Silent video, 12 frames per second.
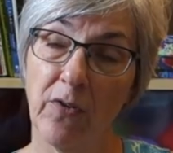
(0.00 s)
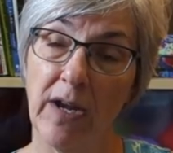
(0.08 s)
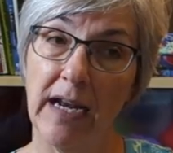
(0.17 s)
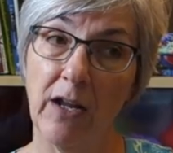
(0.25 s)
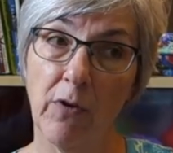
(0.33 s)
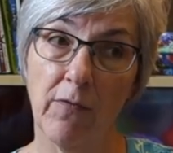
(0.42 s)

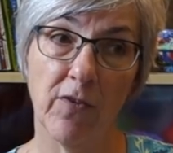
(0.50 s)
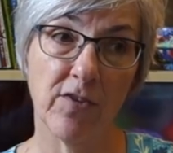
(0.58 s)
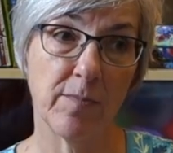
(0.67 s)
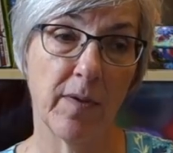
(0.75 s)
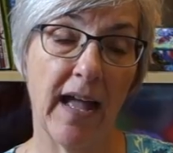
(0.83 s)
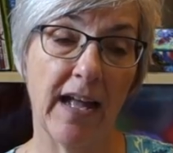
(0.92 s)
creating a
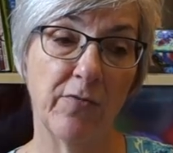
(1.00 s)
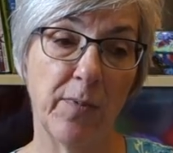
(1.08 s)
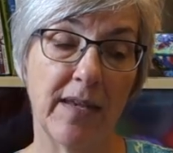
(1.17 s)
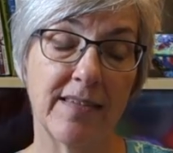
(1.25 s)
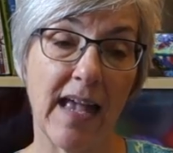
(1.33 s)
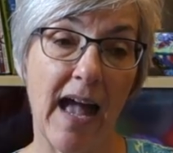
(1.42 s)
reversible edge
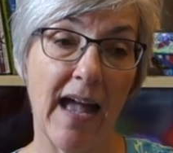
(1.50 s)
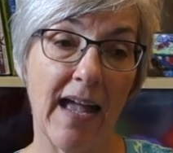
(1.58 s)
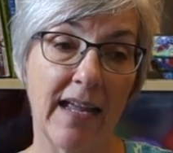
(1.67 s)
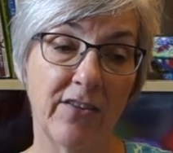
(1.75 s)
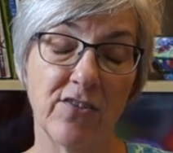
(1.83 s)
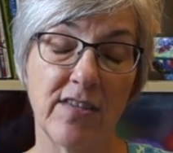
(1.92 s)
because
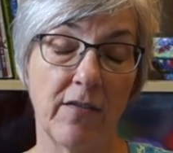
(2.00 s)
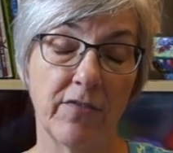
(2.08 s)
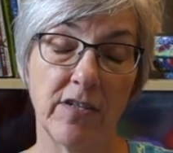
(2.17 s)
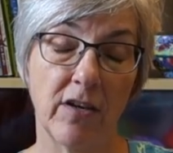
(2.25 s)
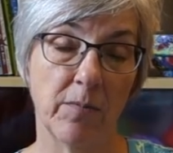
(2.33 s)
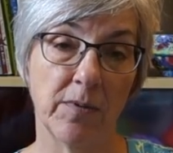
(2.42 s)
I just have a
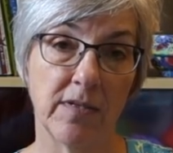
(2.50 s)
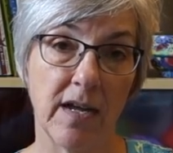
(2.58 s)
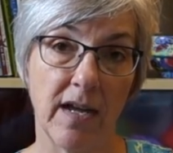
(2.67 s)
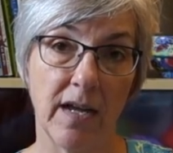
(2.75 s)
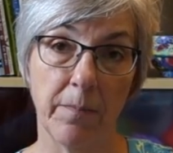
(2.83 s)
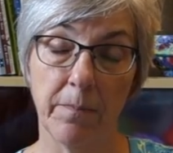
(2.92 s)
terrible
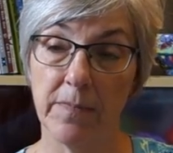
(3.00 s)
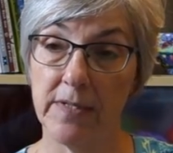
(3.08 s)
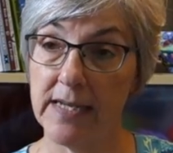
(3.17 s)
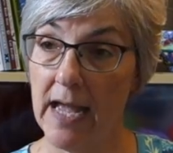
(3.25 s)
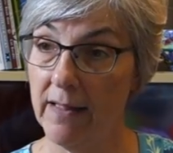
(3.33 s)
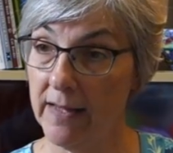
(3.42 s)
time
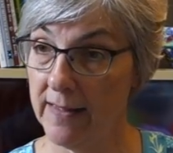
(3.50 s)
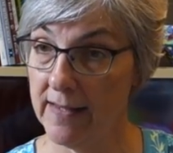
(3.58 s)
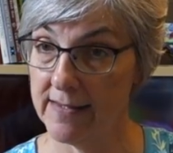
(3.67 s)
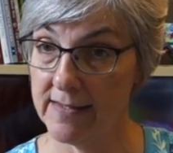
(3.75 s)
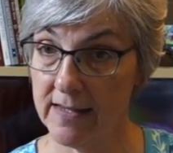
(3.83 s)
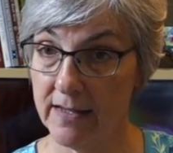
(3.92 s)
telling
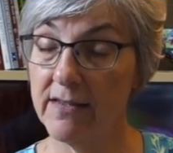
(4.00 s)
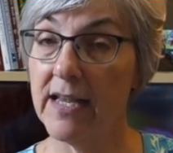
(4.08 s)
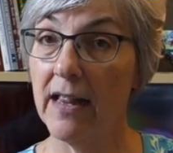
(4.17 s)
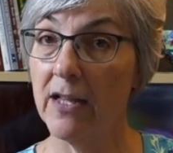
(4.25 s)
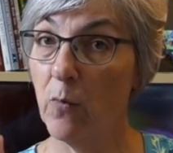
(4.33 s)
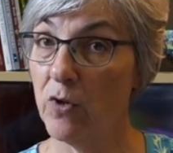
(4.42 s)

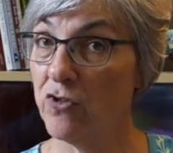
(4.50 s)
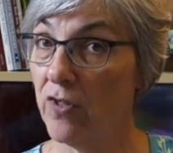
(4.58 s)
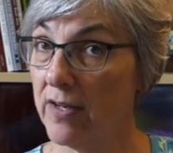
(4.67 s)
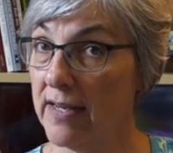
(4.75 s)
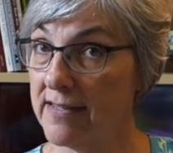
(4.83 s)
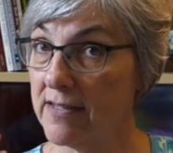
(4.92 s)
which are
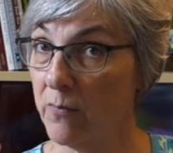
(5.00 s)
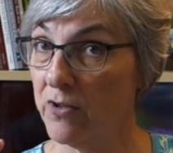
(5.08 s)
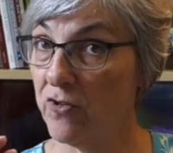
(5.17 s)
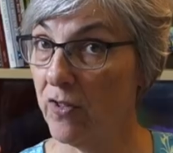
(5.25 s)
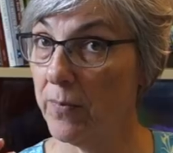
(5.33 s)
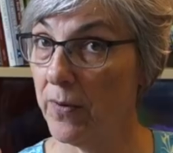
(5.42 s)
the knits and
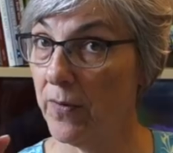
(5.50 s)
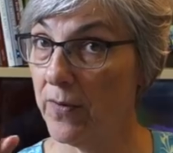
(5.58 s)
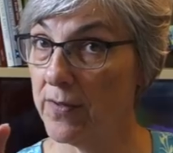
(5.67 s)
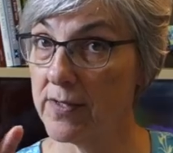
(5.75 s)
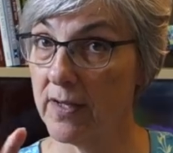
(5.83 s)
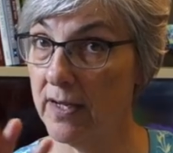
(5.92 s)
which are the
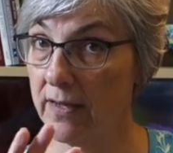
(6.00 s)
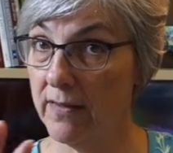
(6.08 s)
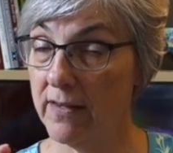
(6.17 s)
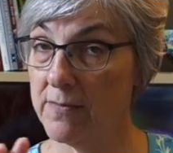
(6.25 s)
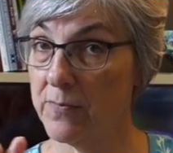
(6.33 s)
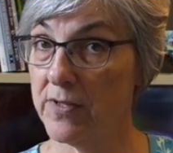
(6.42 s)
purls in
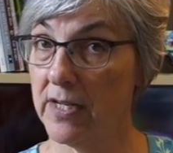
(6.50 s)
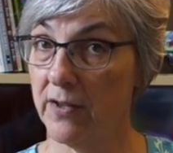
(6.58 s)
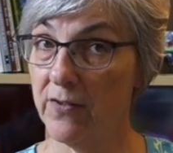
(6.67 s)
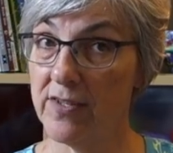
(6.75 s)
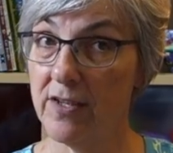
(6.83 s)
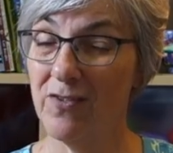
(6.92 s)
this
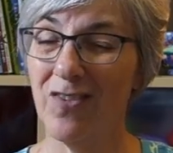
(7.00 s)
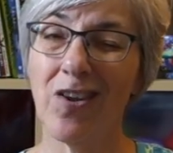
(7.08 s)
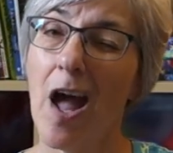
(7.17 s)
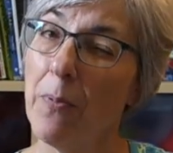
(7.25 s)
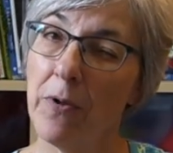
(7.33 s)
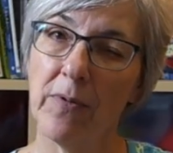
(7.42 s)
particular situation. There are a
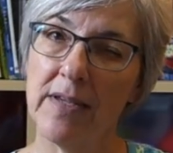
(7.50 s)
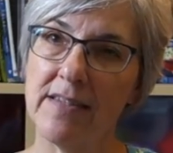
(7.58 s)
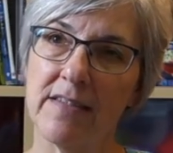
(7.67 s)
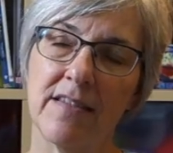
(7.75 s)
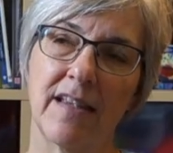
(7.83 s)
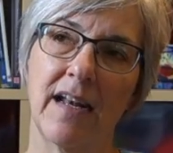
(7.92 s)
couple of
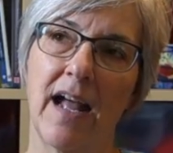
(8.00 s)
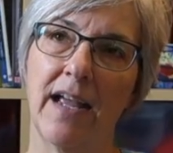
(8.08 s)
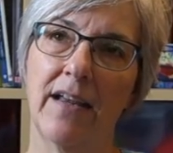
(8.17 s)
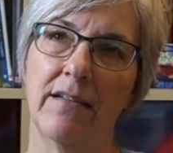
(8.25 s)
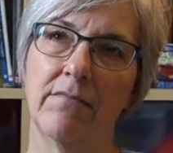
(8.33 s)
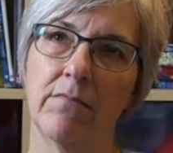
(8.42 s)
reasons that
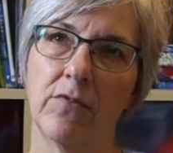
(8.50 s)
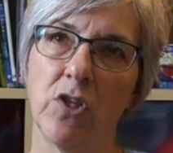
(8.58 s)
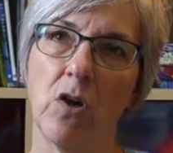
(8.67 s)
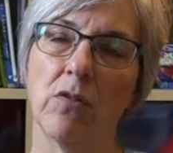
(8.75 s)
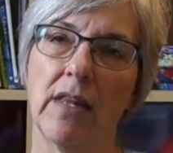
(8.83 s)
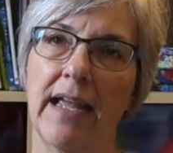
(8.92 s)
I
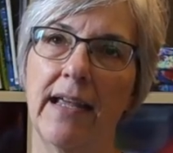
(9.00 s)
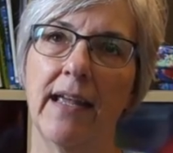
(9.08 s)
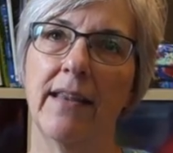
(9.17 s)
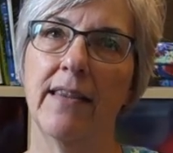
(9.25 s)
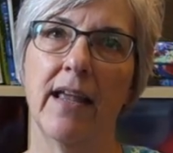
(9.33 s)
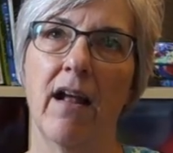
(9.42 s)
don't like
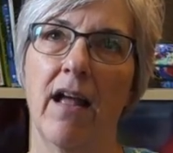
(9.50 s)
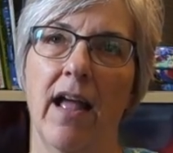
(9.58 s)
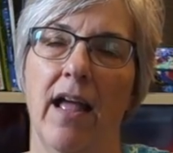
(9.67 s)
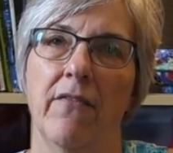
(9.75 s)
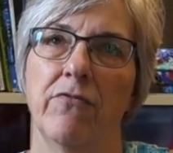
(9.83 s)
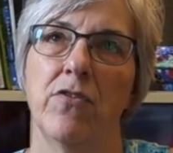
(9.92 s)
it that
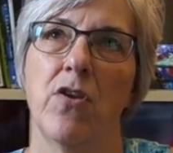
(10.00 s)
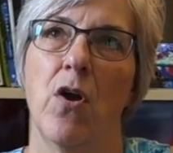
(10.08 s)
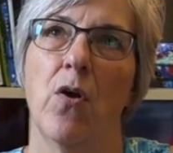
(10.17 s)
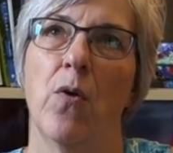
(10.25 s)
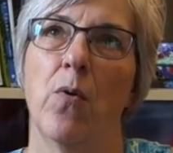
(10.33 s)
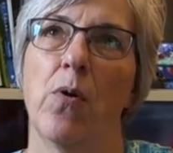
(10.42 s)
have
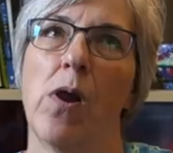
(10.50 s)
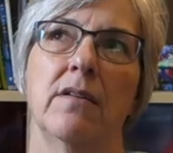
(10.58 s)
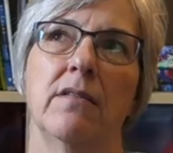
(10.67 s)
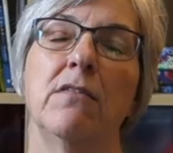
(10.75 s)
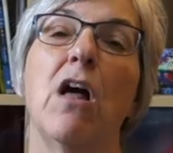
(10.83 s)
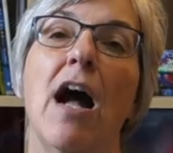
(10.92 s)
no
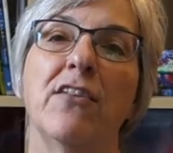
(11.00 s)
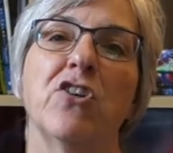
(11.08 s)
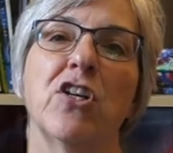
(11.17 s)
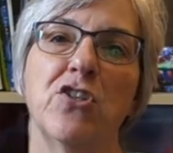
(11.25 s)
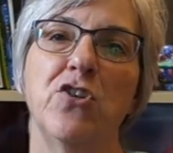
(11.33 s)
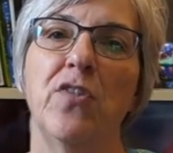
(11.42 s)

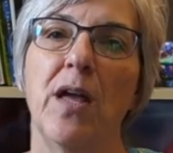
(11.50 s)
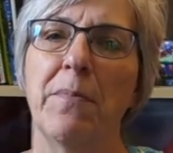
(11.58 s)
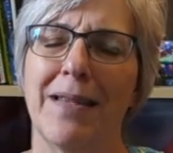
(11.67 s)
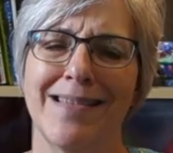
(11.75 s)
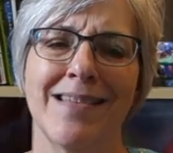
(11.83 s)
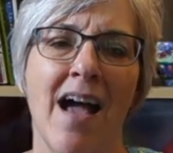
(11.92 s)
logic to them.
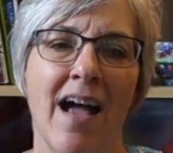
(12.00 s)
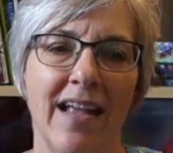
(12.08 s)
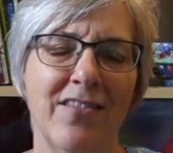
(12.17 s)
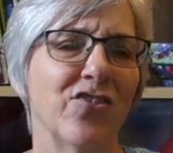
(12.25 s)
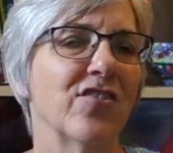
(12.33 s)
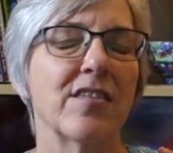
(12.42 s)

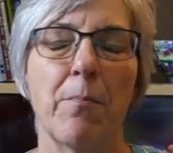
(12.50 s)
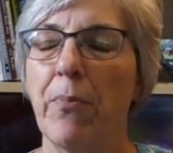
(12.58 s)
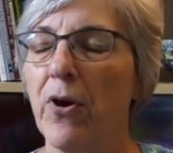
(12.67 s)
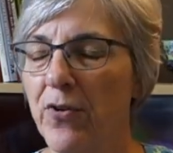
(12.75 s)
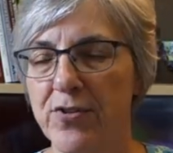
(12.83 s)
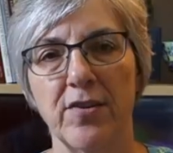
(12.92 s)
It's just a
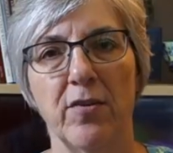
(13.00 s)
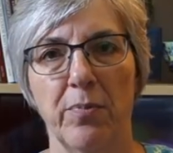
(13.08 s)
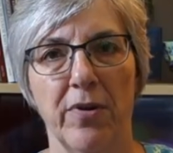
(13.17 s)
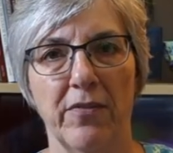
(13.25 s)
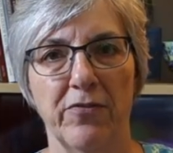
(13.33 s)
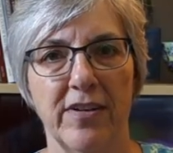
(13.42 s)
personal
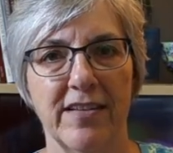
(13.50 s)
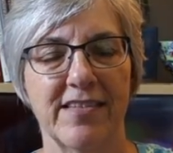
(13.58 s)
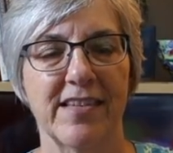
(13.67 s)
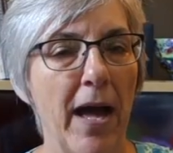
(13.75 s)
preference.